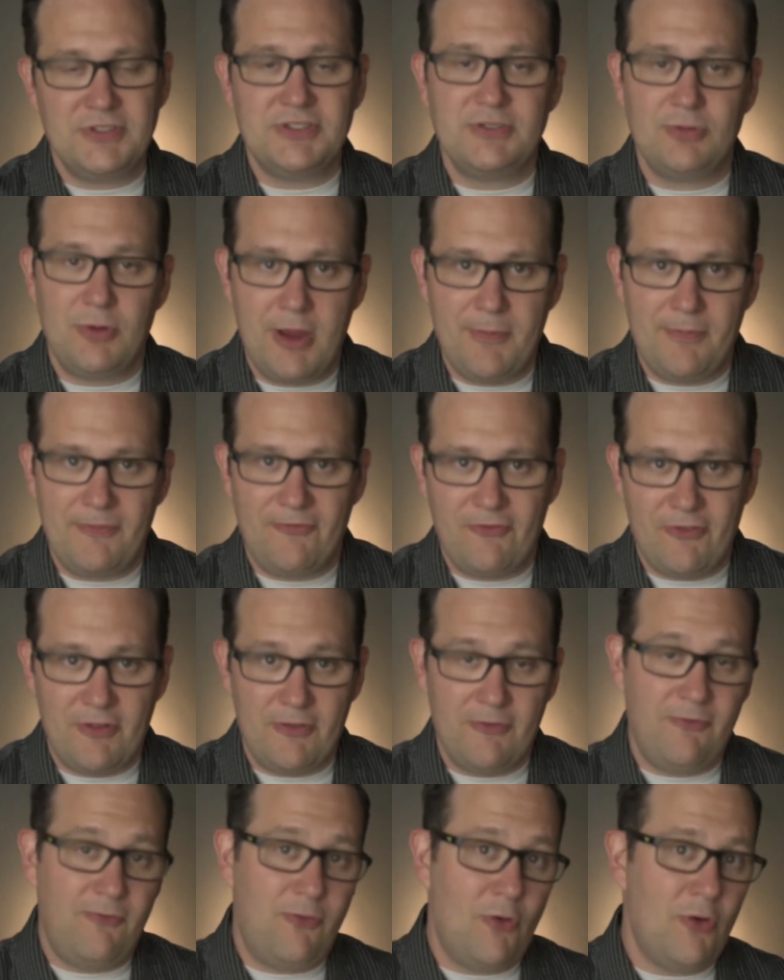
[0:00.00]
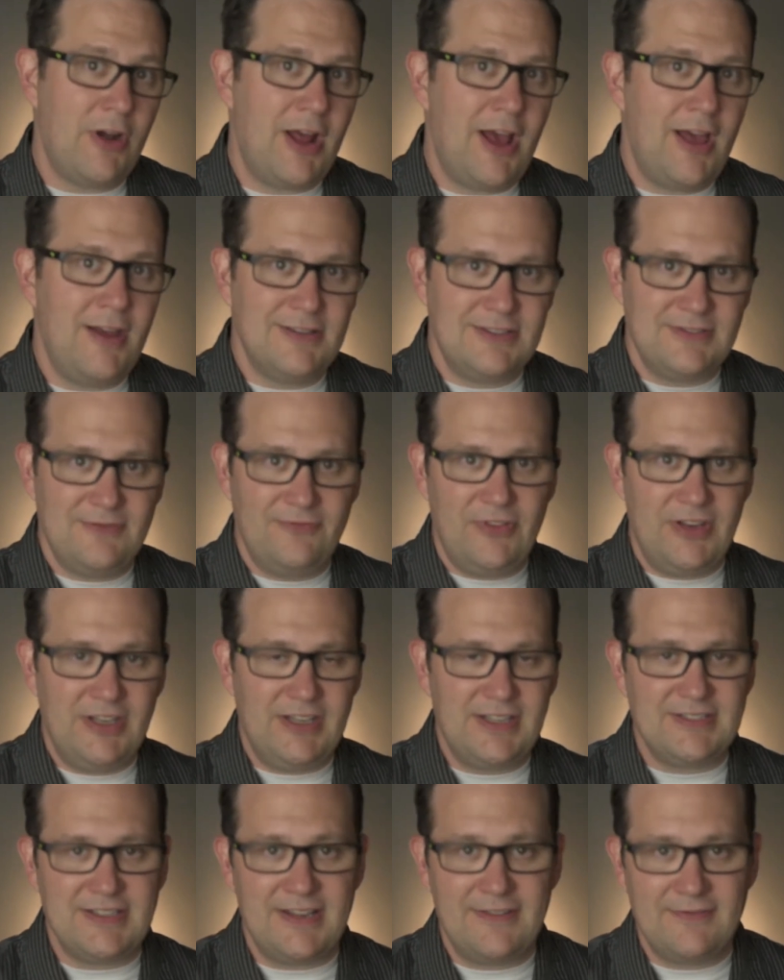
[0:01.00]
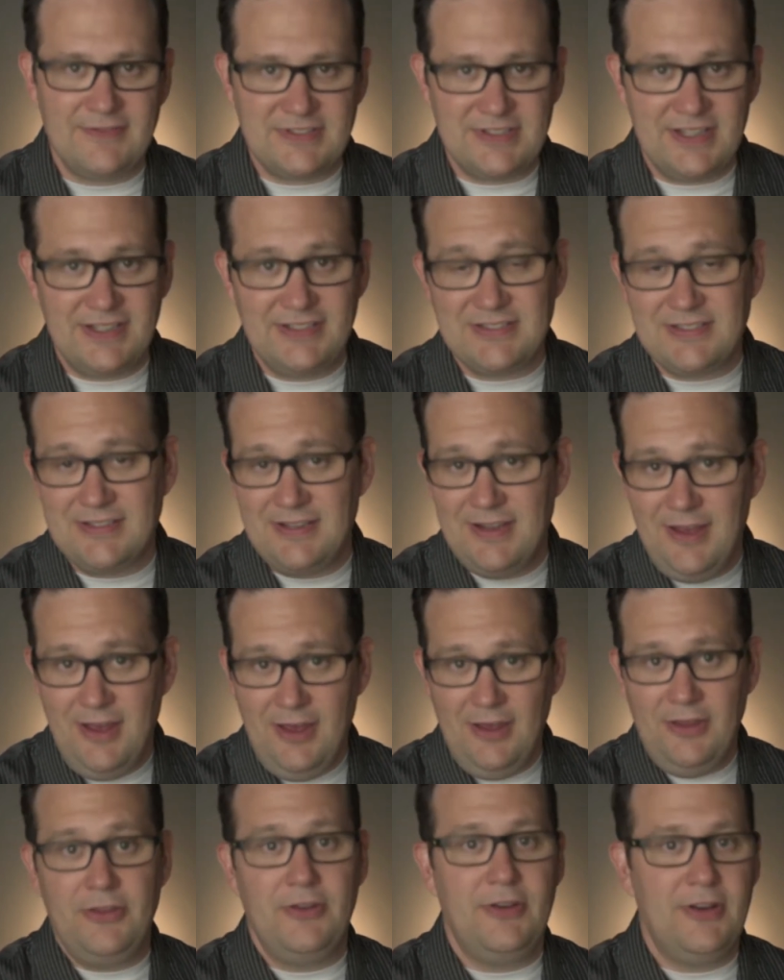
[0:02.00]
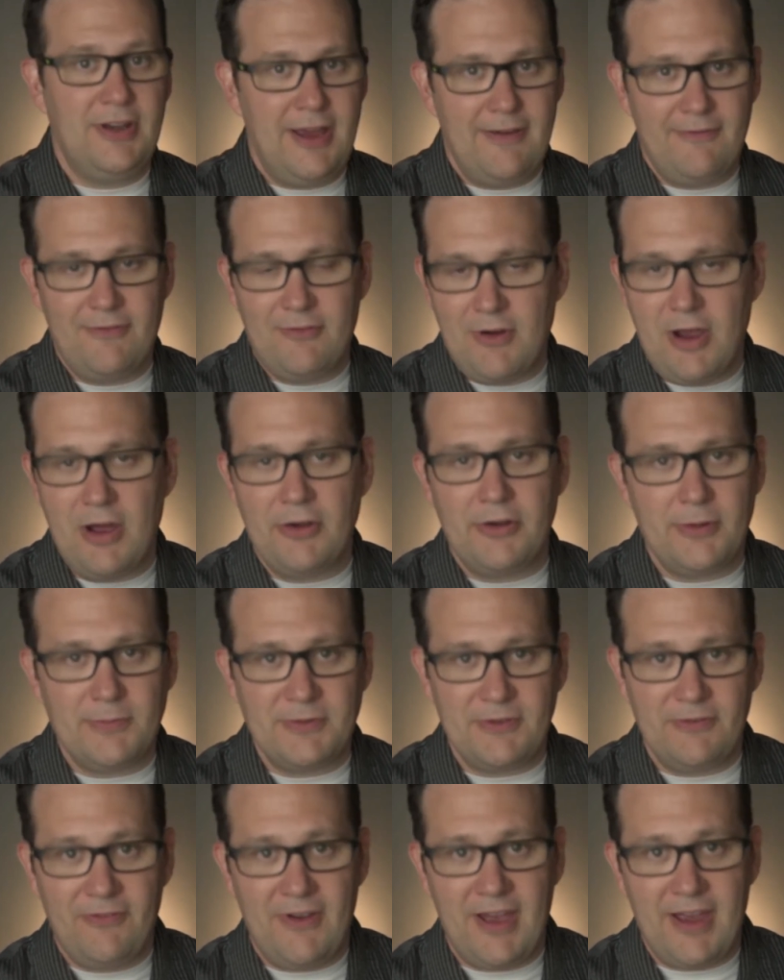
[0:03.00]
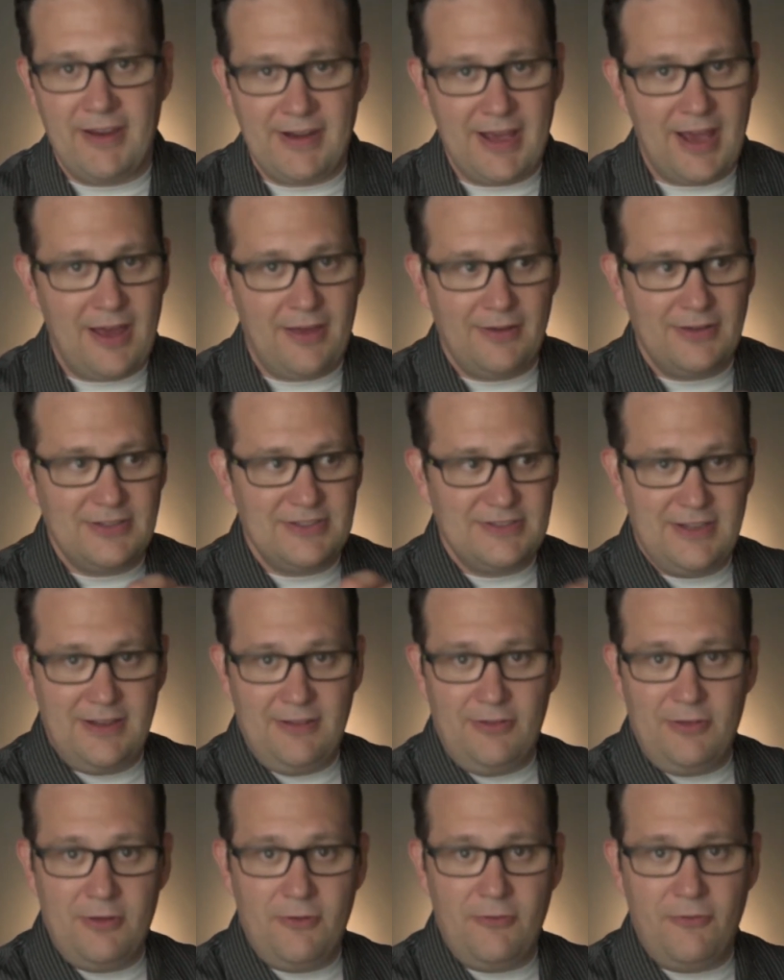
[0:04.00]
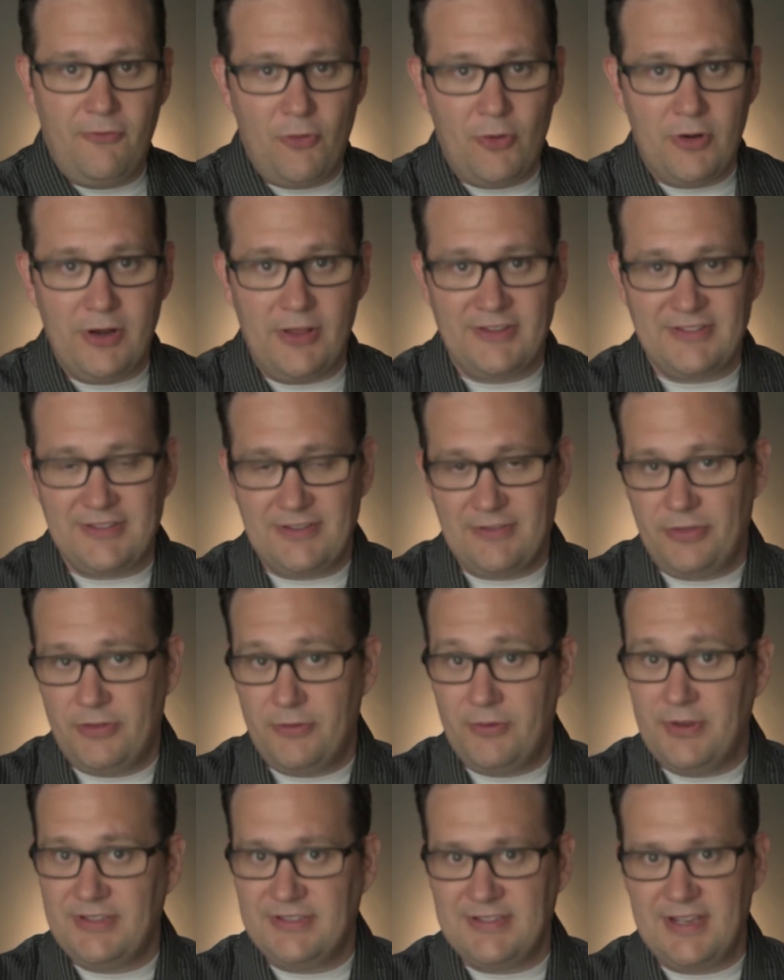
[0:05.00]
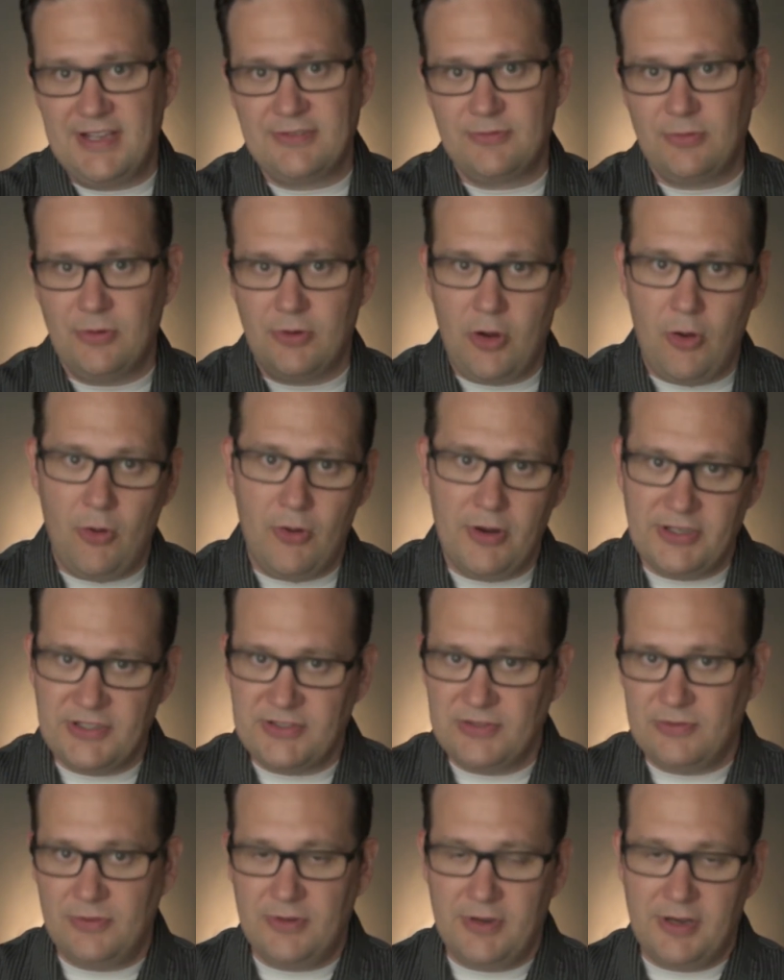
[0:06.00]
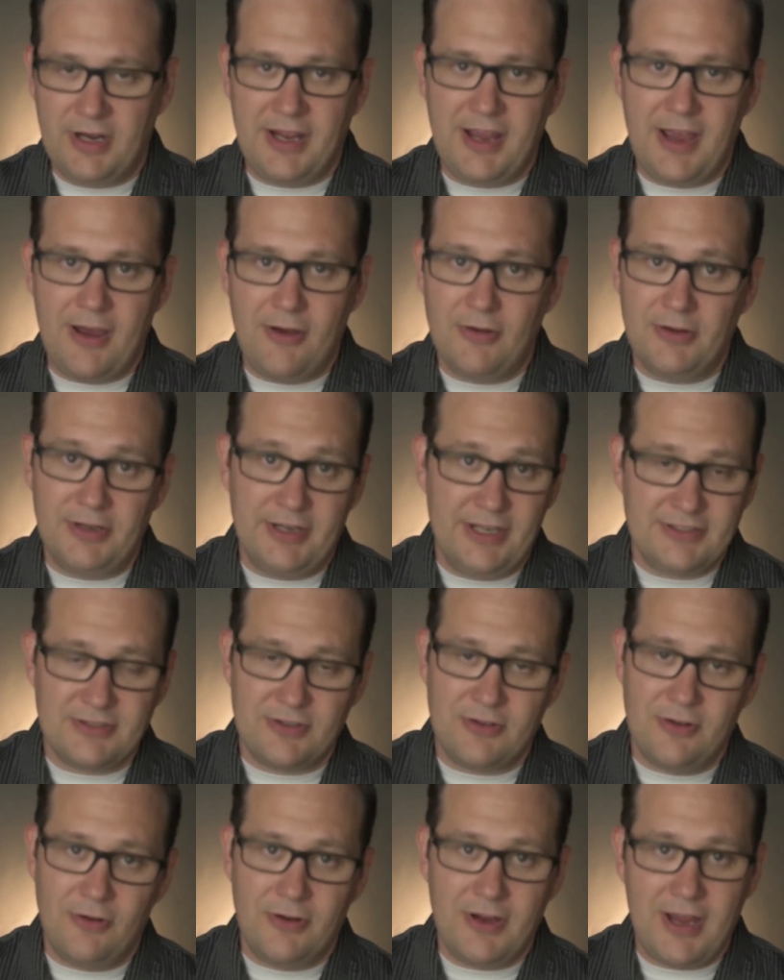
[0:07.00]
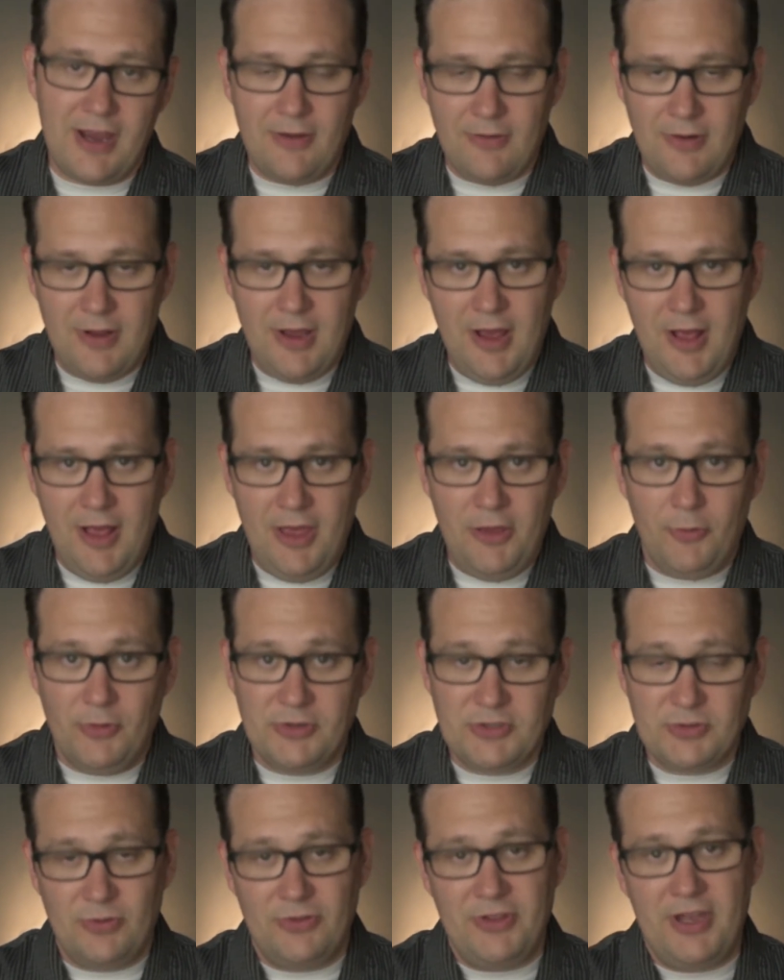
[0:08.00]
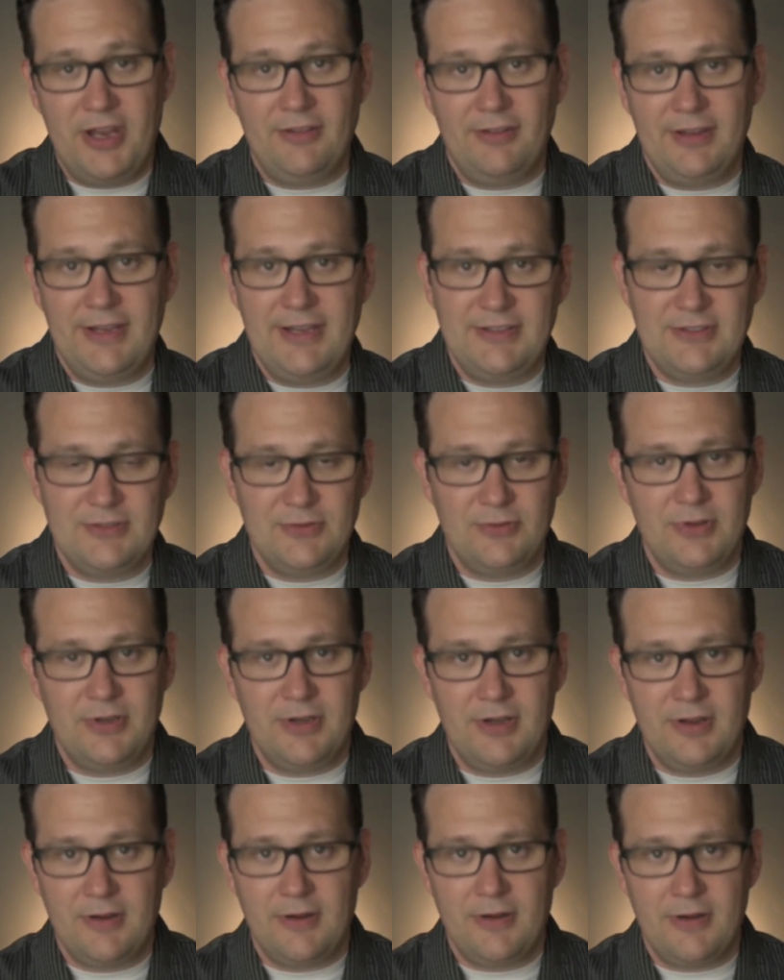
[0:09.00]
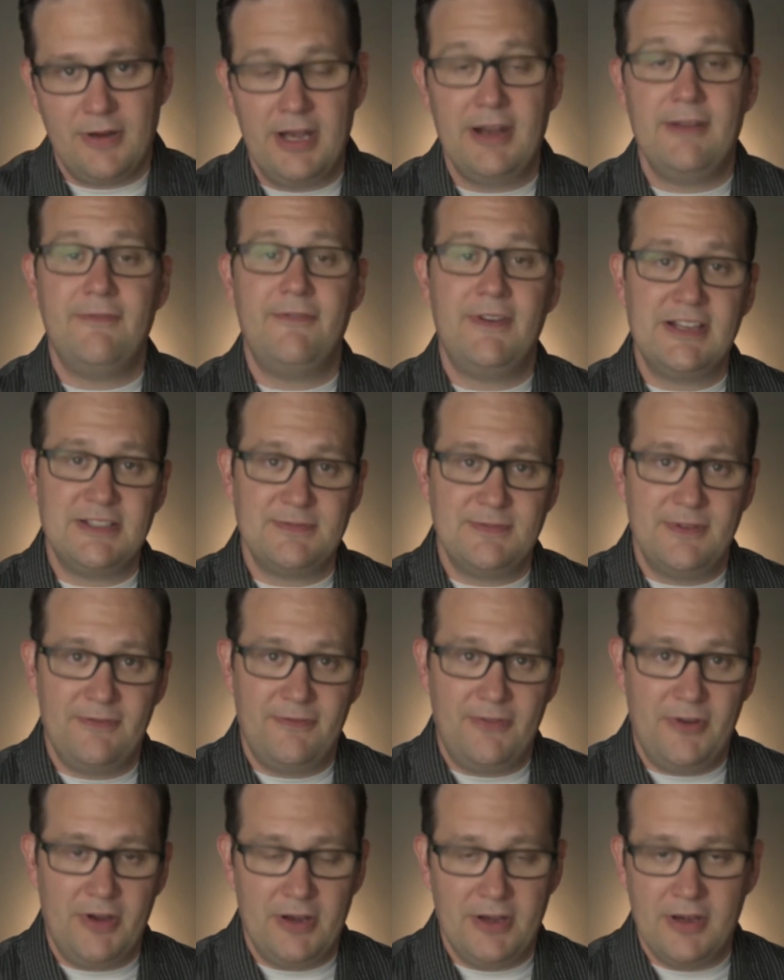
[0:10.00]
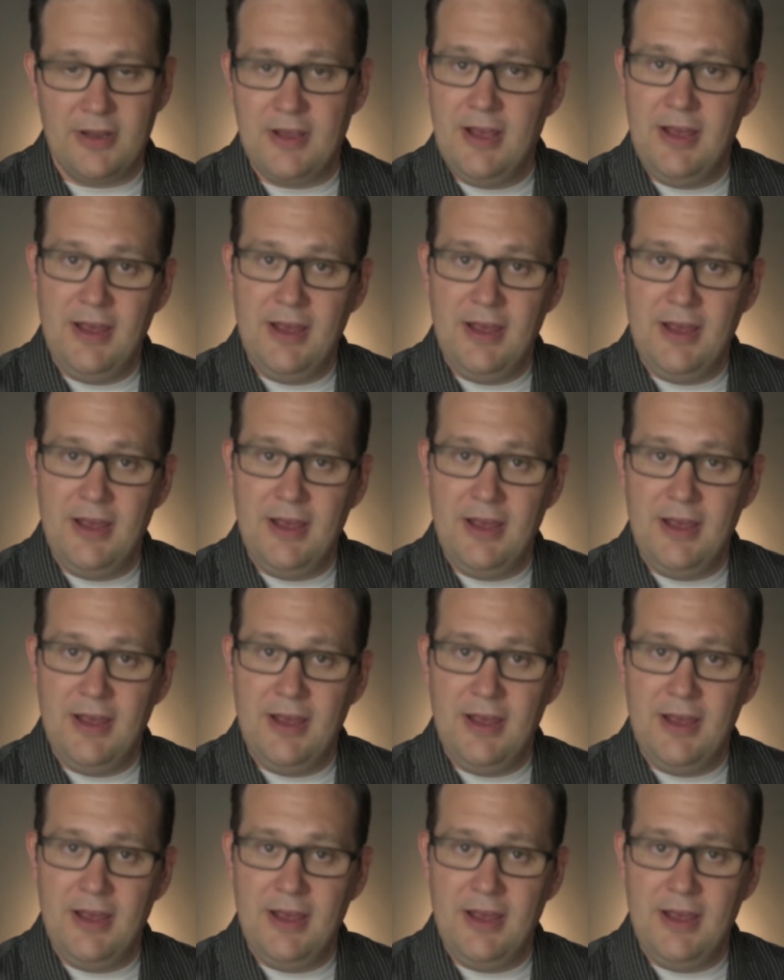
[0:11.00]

swipe for $4.57, you can have a round up to $5, and that little 43 cents will go into an account, an escrow account, which will then lead to an investment fund.